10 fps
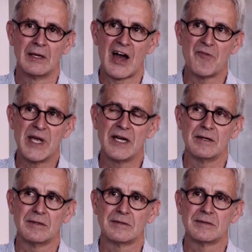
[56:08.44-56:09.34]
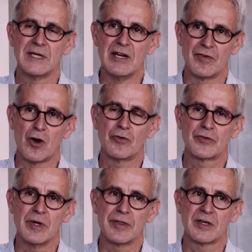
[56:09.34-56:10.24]
I've been
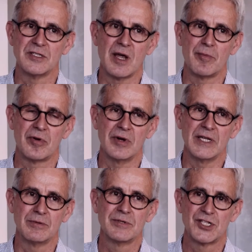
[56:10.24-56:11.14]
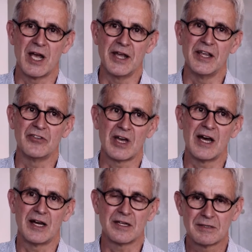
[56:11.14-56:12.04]
involved with contemporary Chinese
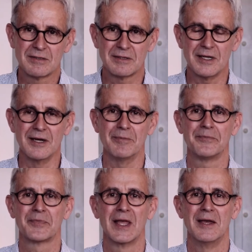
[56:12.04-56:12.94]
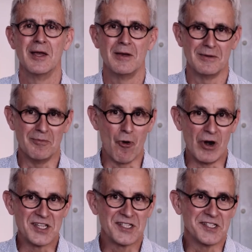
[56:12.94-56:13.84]
art more
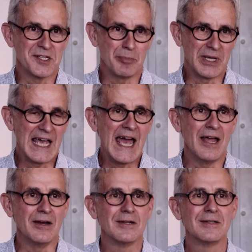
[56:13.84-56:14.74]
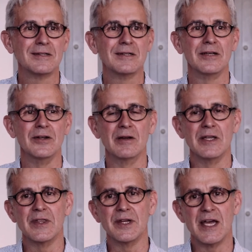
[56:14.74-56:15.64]
or less since it began, you know,
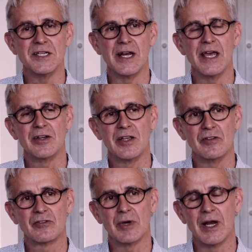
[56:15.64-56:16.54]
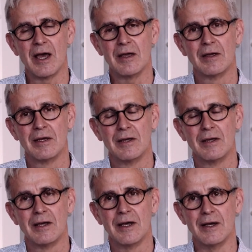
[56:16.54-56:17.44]
in the 1980s when I
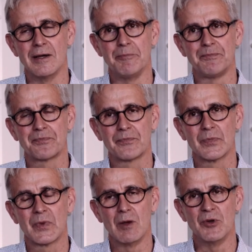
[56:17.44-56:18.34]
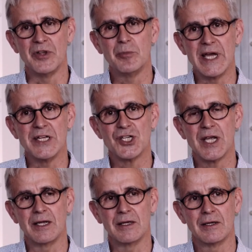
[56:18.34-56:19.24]
was in
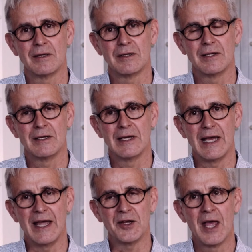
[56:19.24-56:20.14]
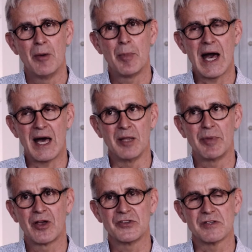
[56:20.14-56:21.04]
Beijing, and partly
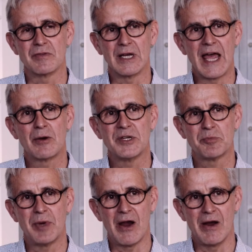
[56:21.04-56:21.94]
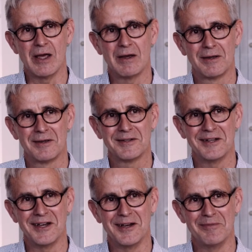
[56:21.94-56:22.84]
because of the language barrier,
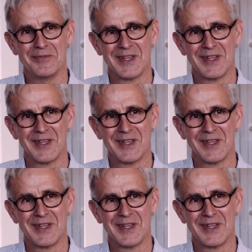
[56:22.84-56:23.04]
I